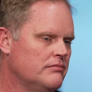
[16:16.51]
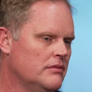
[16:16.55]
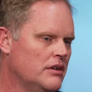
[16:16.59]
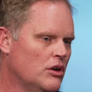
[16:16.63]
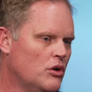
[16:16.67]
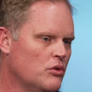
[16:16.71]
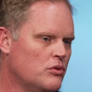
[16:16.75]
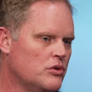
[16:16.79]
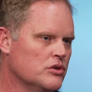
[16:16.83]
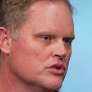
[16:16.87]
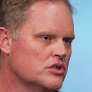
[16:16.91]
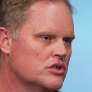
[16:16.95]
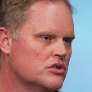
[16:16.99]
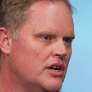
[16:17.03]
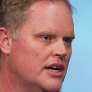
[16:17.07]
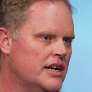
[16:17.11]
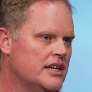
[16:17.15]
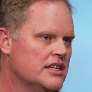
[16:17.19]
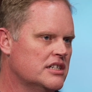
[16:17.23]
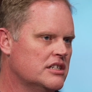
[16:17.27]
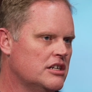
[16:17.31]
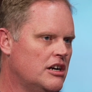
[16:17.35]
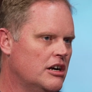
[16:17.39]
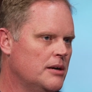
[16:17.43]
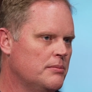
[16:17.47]
locals
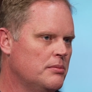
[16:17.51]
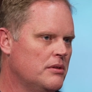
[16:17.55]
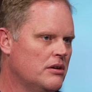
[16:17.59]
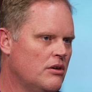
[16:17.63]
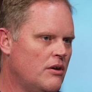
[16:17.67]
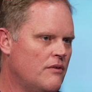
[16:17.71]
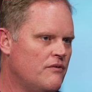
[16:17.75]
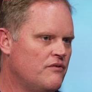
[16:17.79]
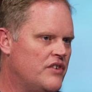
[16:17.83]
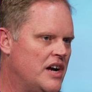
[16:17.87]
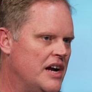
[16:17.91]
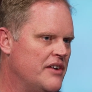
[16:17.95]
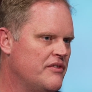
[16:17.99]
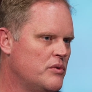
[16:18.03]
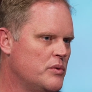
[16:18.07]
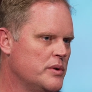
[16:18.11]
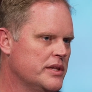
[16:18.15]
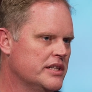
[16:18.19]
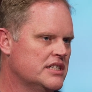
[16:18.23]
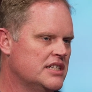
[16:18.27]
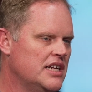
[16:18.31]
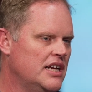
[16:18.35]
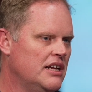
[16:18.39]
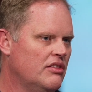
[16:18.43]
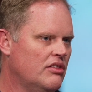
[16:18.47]
trying to start up their own
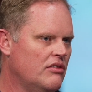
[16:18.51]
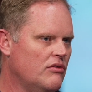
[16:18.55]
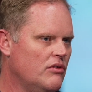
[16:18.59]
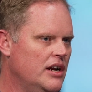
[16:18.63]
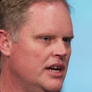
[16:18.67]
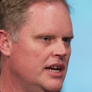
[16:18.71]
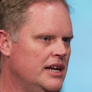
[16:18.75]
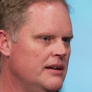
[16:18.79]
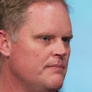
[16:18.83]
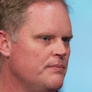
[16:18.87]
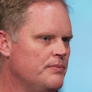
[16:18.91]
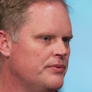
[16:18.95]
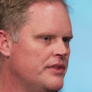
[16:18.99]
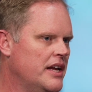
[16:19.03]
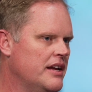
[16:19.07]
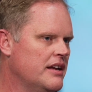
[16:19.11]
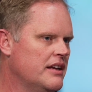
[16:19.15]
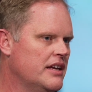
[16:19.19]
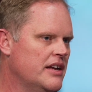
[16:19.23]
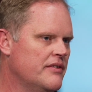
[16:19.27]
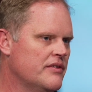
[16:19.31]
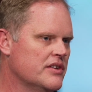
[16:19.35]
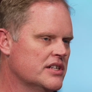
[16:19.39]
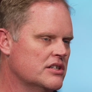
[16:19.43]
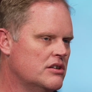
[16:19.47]
501c3, they
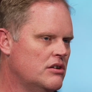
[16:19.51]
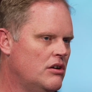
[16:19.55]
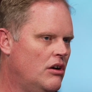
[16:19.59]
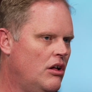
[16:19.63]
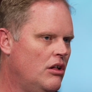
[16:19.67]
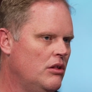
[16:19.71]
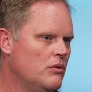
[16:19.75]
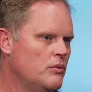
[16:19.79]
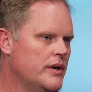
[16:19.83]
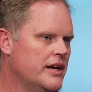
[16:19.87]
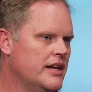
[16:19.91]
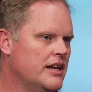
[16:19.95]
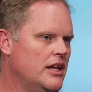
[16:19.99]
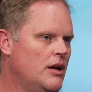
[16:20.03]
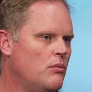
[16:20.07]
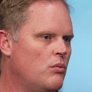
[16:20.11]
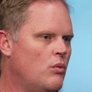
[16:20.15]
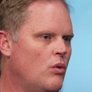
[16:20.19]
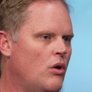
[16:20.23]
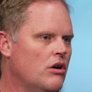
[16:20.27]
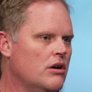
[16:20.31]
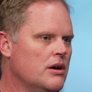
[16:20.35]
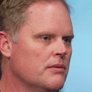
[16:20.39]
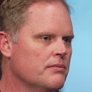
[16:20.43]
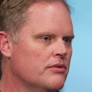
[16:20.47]
can give us a call and we can help
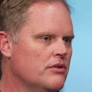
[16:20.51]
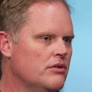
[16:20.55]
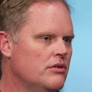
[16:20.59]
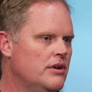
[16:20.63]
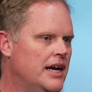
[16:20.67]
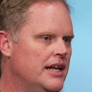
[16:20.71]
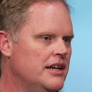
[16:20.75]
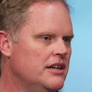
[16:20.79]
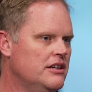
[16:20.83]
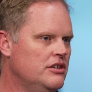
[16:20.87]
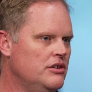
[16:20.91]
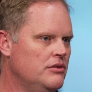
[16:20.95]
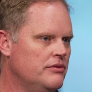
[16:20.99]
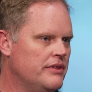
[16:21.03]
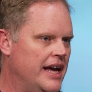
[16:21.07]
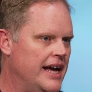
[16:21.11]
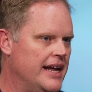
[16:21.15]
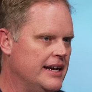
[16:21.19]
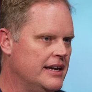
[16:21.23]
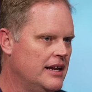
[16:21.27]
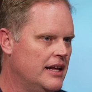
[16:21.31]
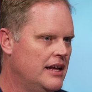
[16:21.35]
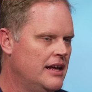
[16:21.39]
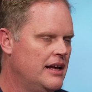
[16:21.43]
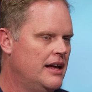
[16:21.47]
walk them through how to do
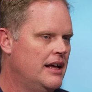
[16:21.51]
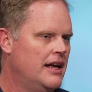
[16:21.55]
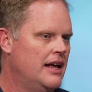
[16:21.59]
that.